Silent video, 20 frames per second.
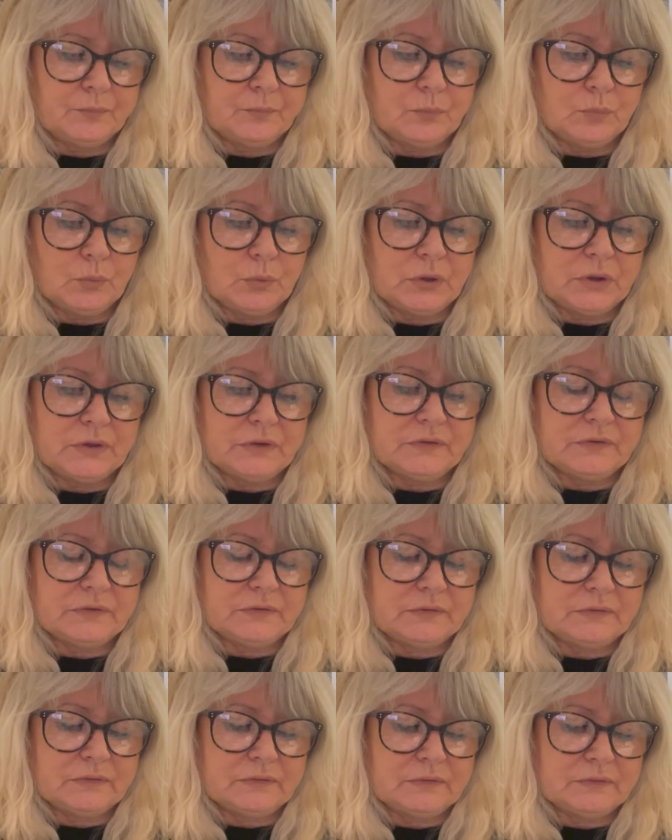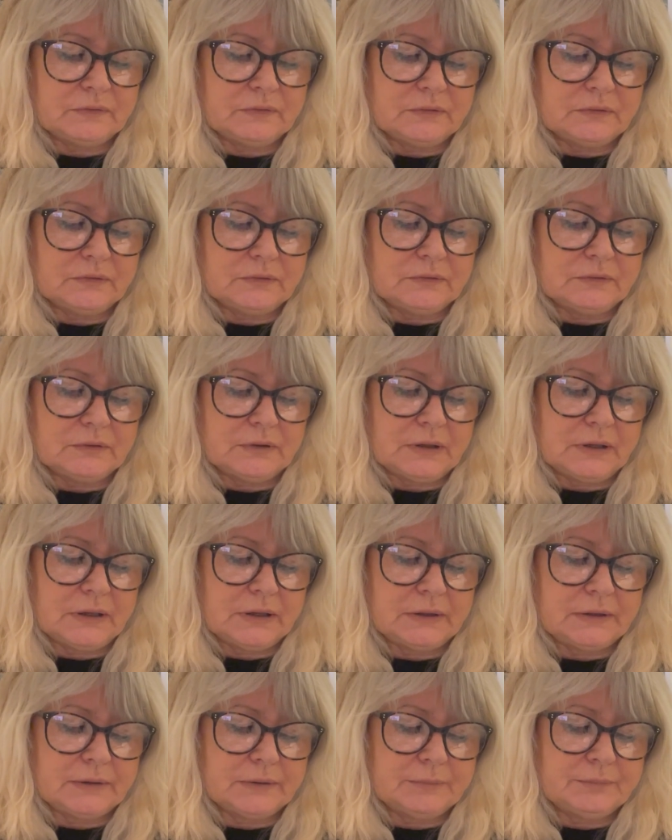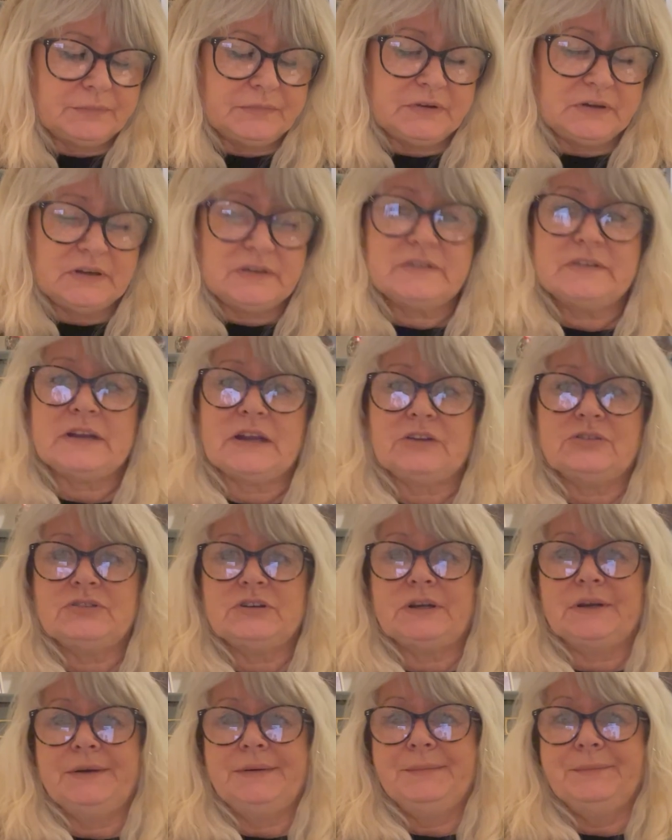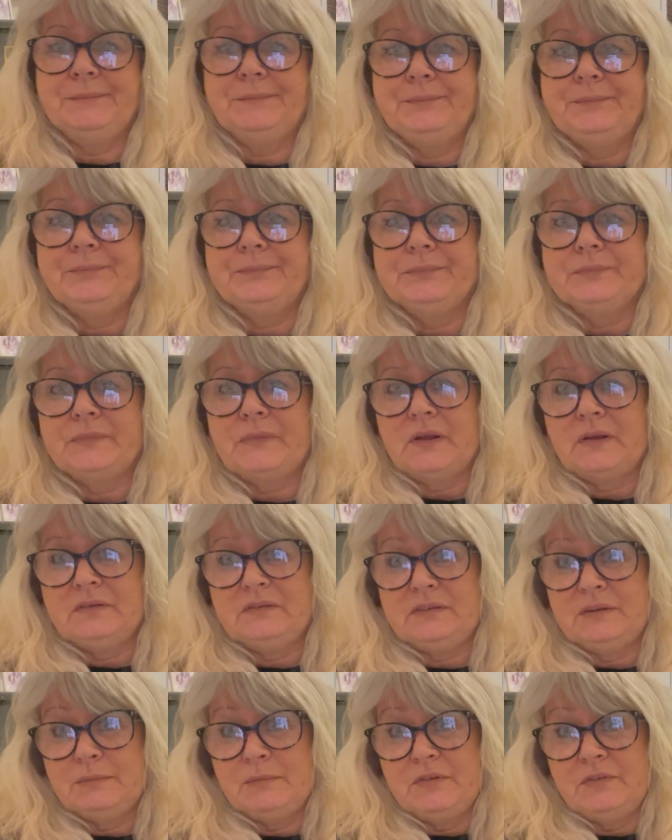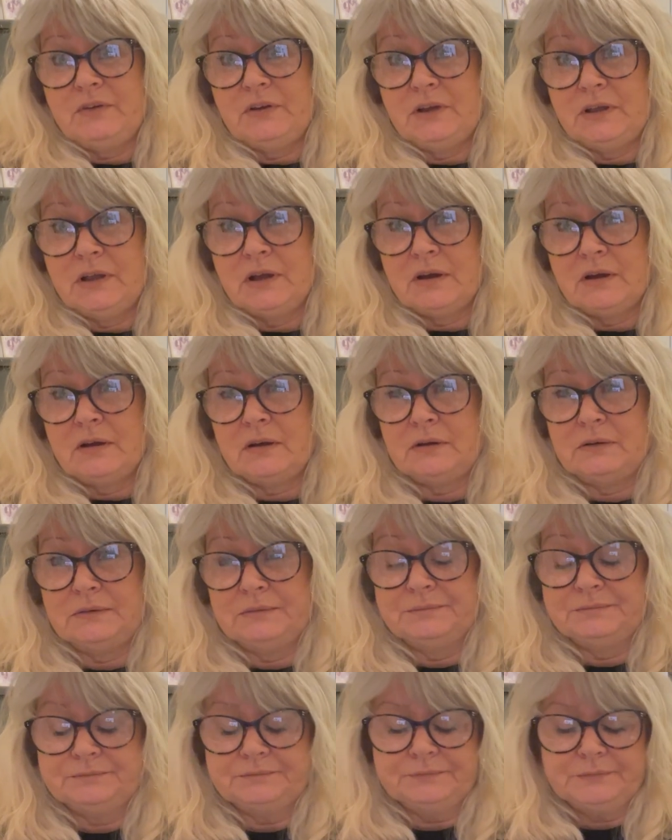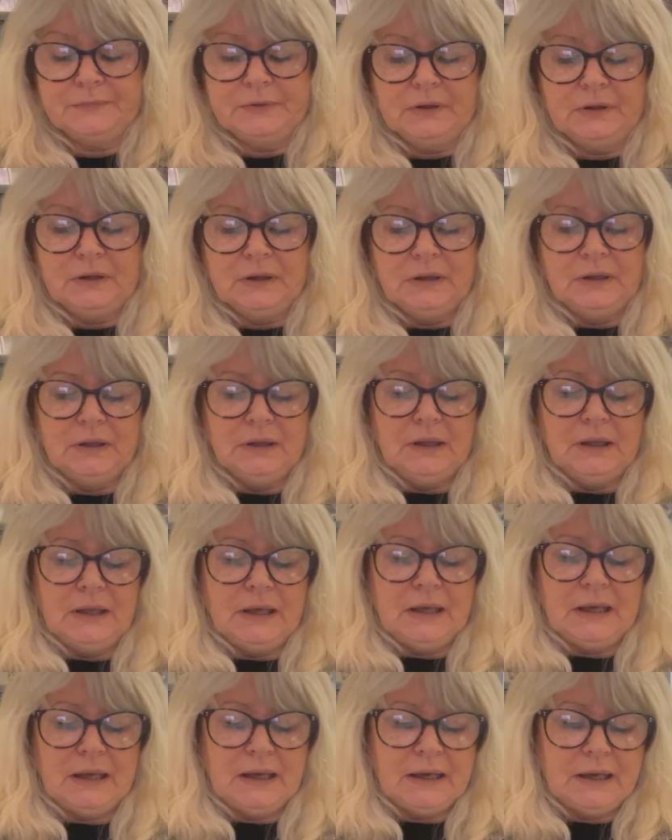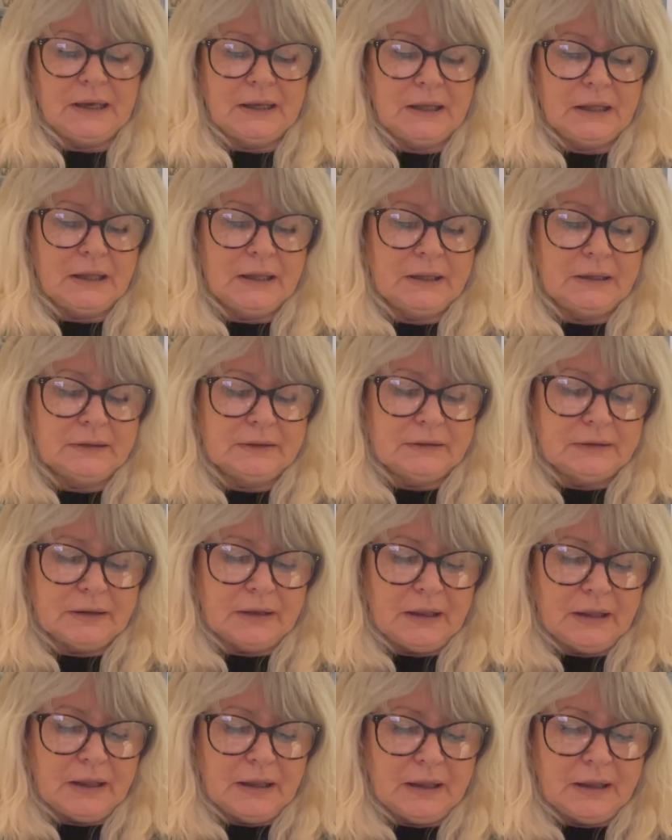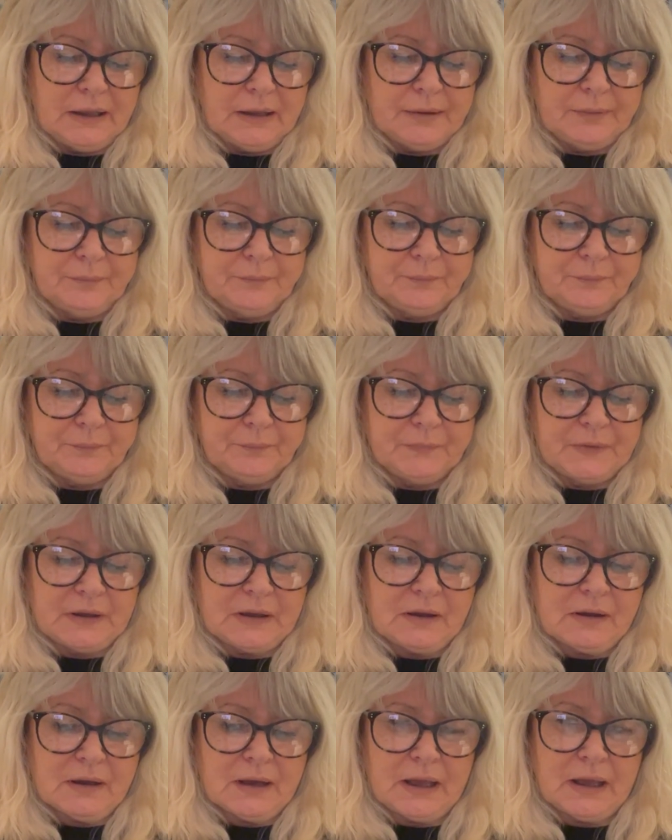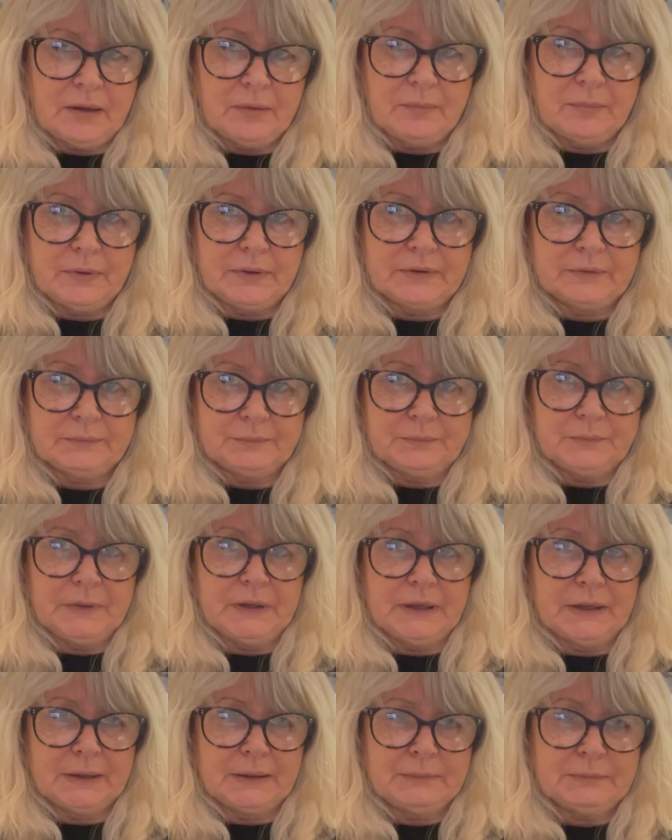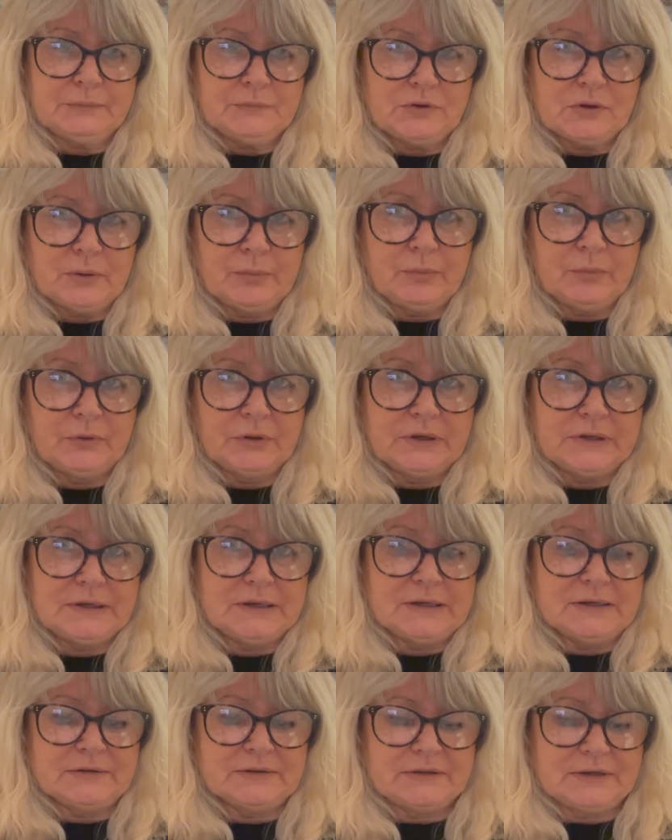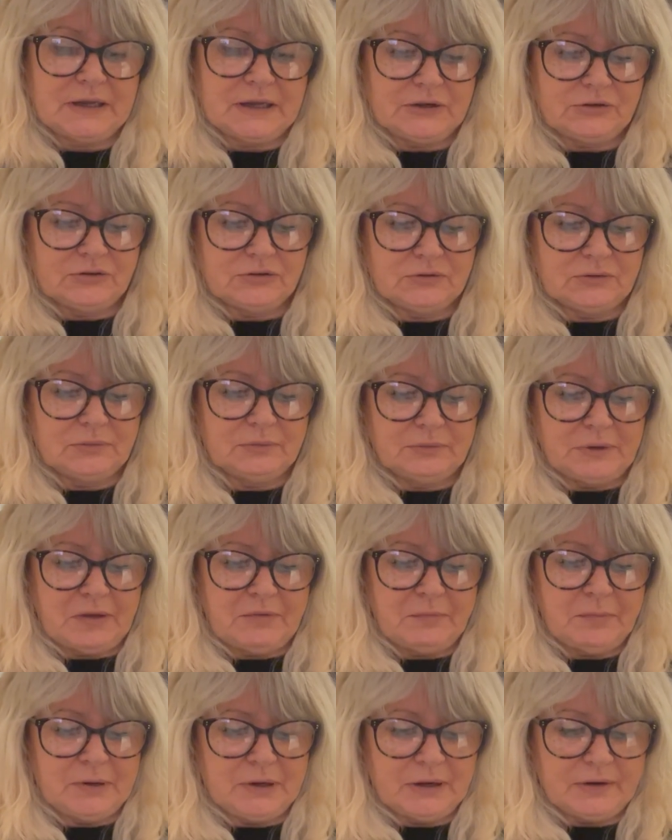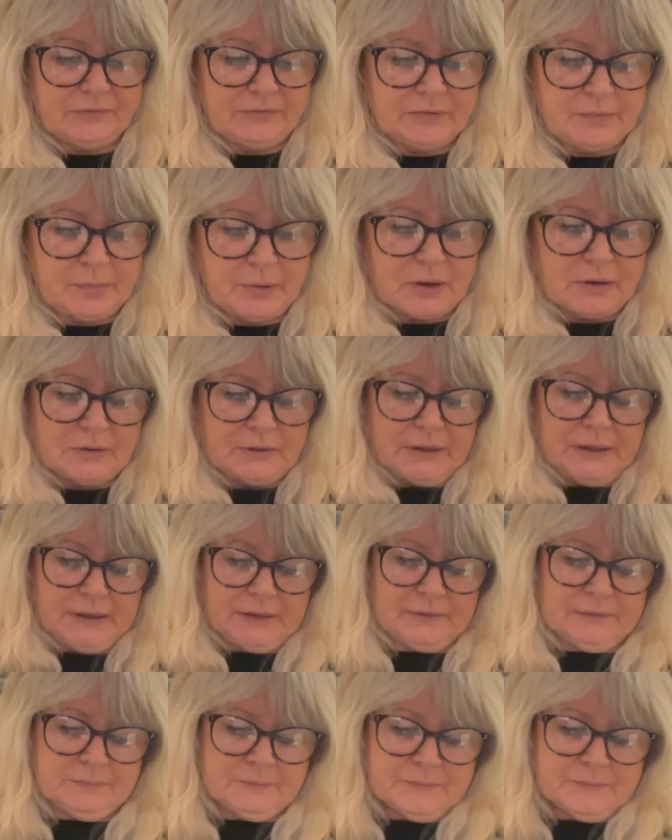was destashing some of her yarn, and I can't help but jump on a destash. Everybody loves a bargain,